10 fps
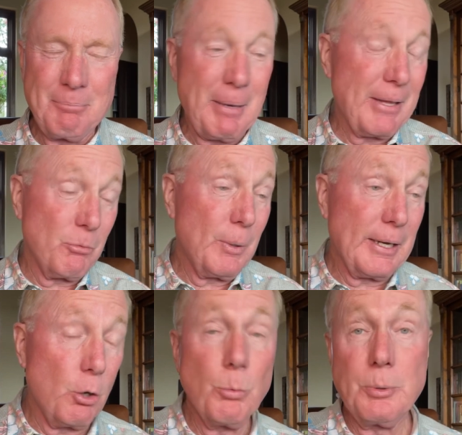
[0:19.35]
By the way,
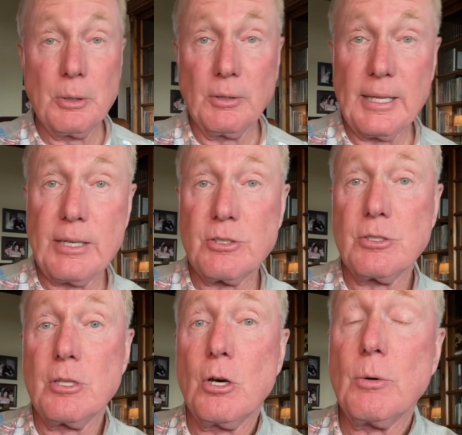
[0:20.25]
I hope you'll let us
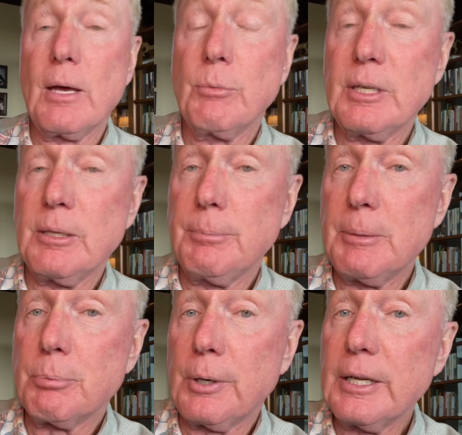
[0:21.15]
know how we can be
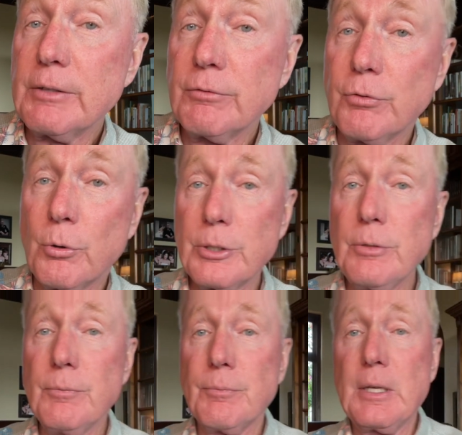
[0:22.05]
praying for
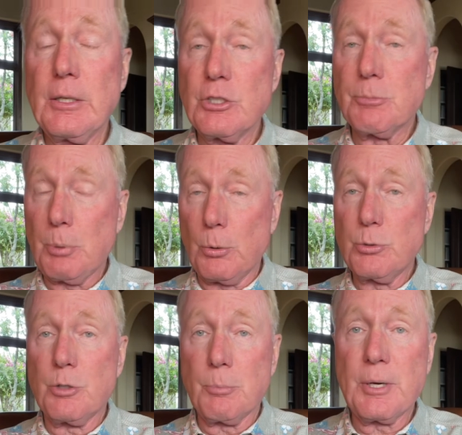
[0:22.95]
you. Just
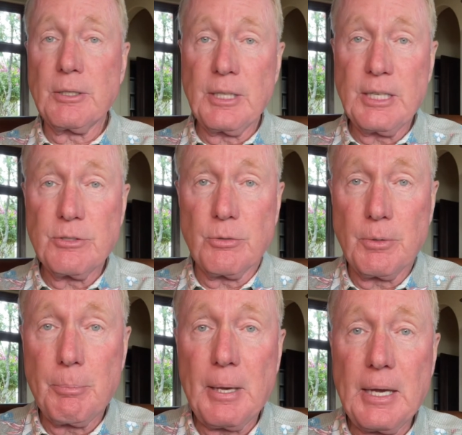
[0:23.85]
post your prayer needs on
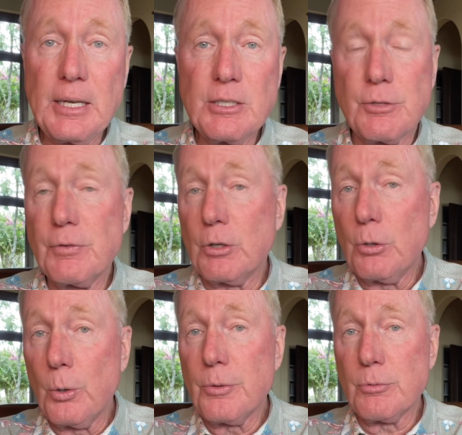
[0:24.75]
the page. If you're
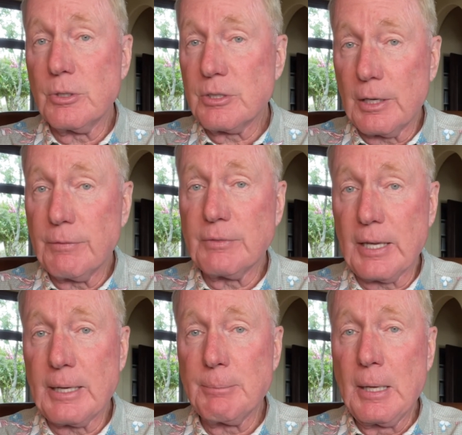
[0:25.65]
going through a tough
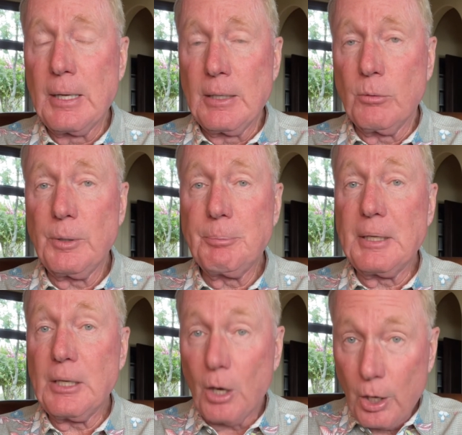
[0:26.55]
time, we'd
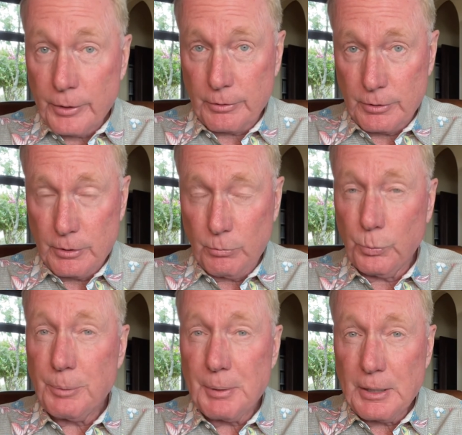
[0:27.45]
be honored.
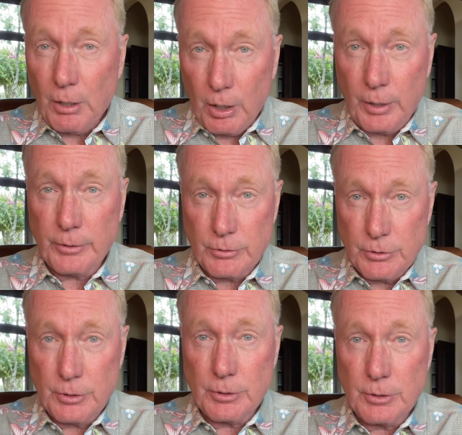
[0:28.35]
We'd be honored
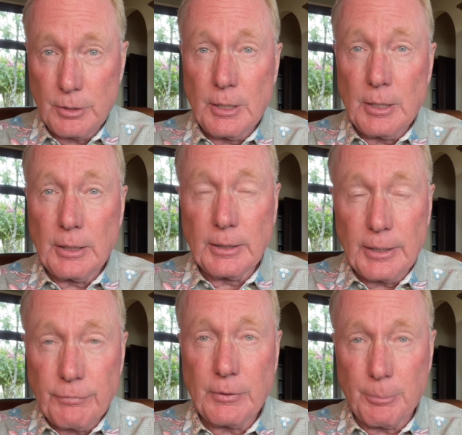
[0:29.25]
to
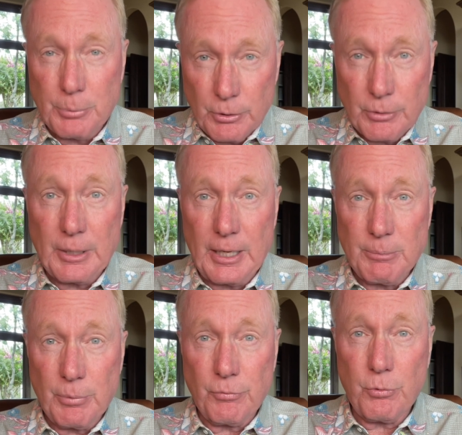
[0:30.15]
lift up your
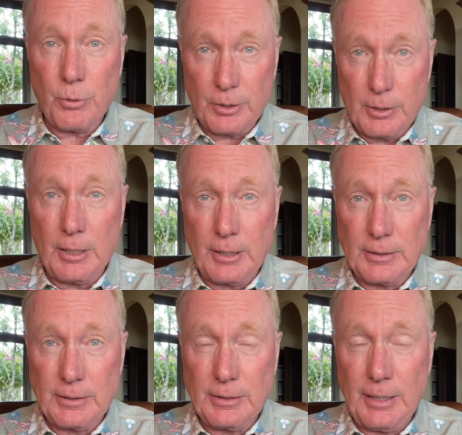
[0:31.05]
name before God
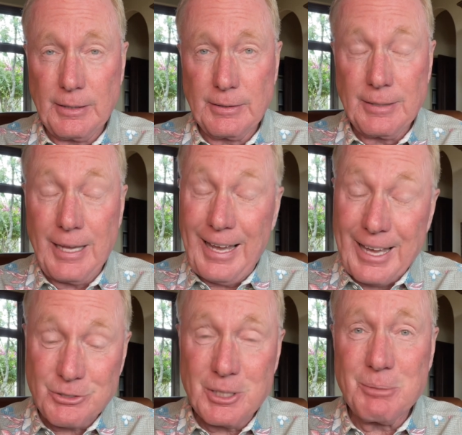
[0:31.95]
and
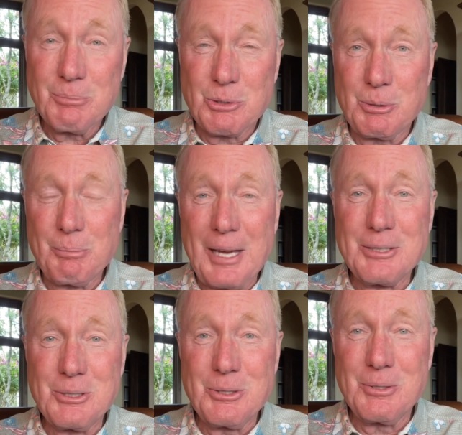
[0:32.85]
ask Him to
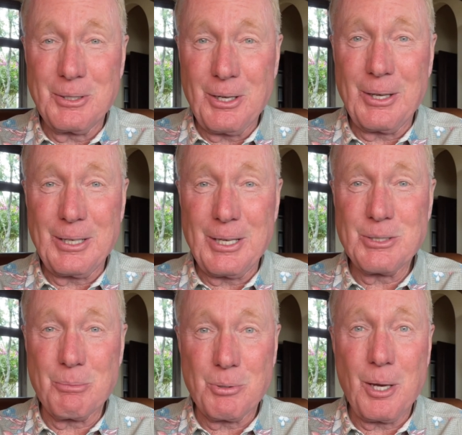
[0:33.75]
remind you that God has
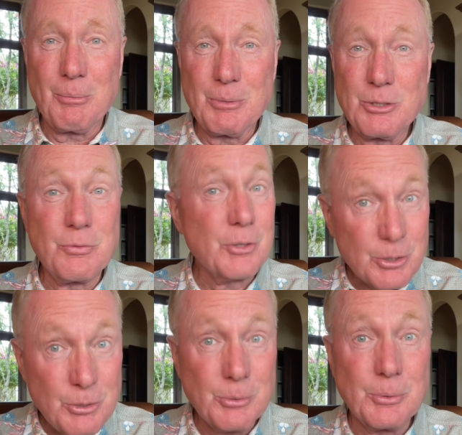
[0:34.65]
a promise for
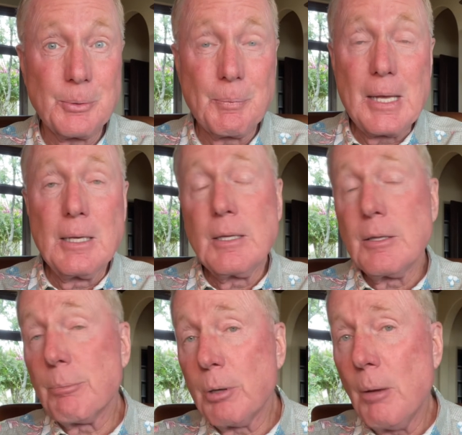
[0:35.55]
you.
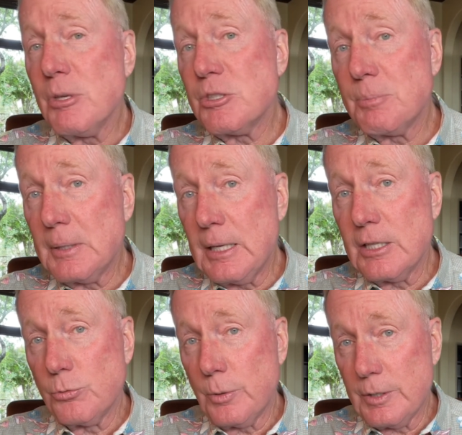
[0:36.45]
The promise
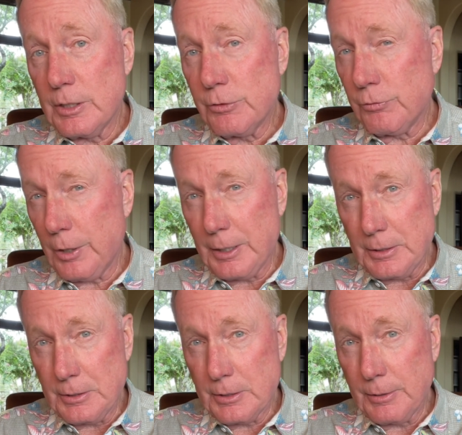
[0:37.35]
begins with this
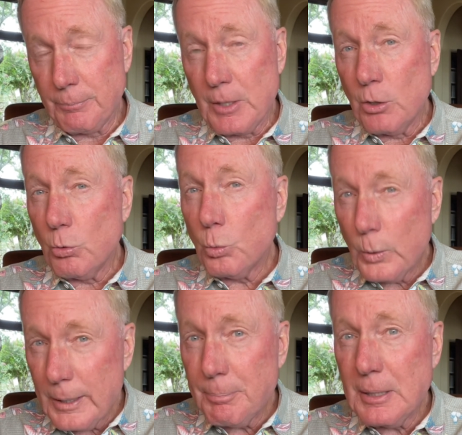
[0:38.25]
phrase,
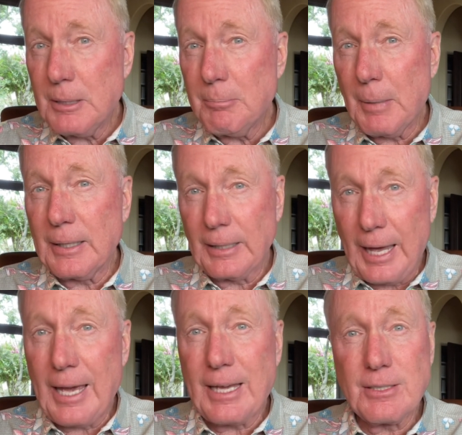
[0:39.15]
"Weeping may
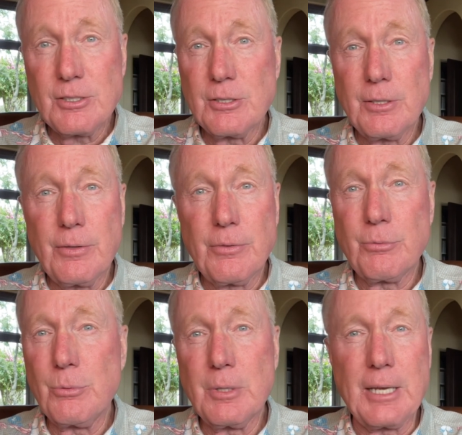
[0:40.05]
last
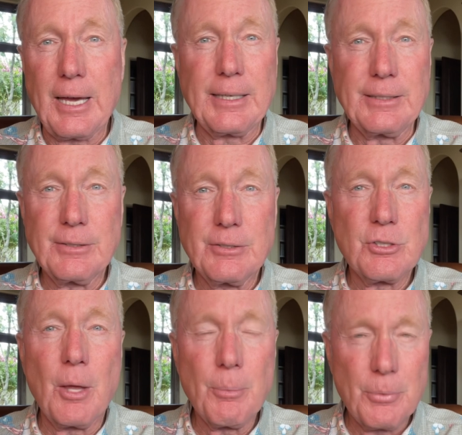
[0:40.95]
through the night."
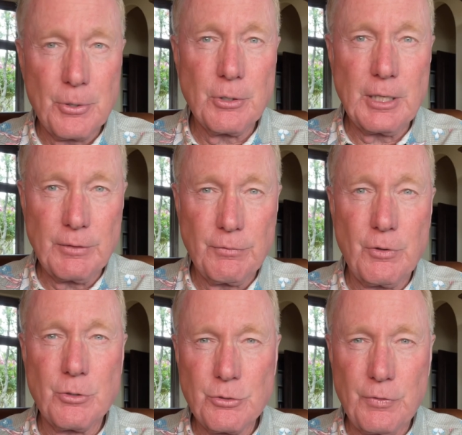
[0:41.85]
Psalm 30 and
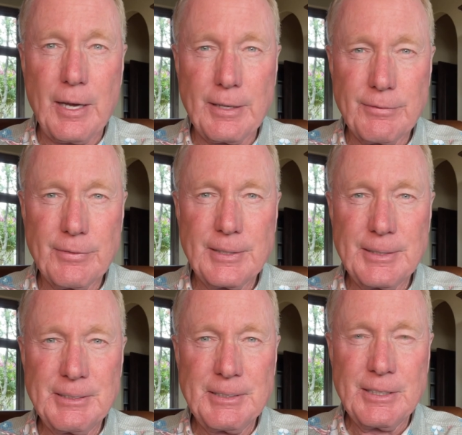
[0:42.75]
verse 5.
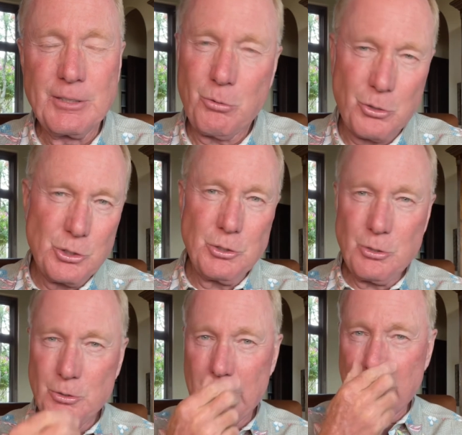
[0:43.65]
Of course, you
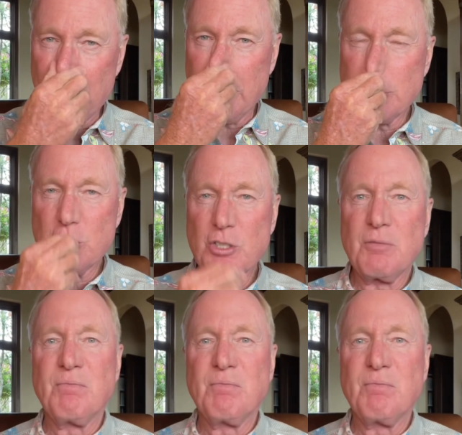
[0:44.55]
knew that much.